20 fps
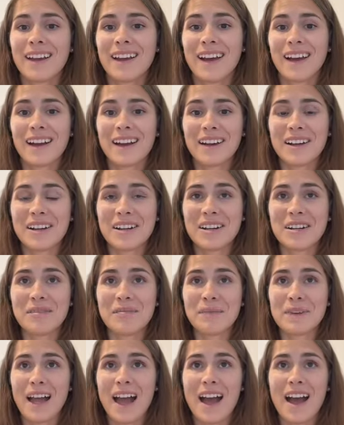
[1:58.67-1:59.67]

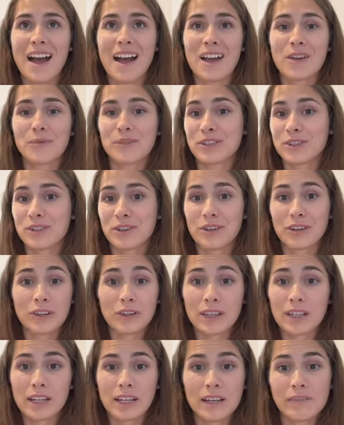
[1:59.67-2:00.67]
um, I was stronger
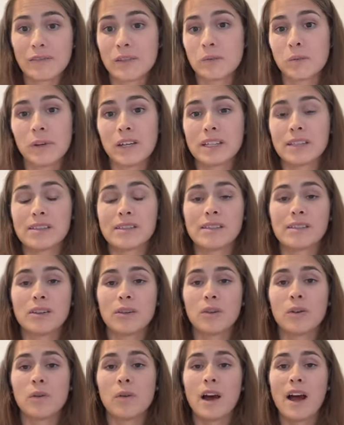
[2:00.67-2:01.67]
than I ever was.
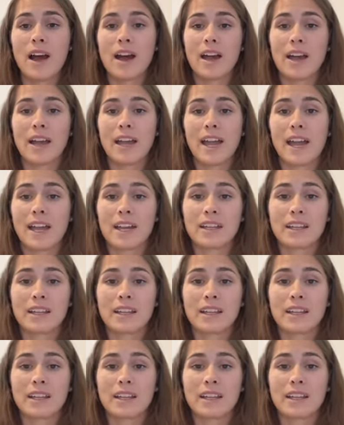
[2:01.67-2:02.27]
So I had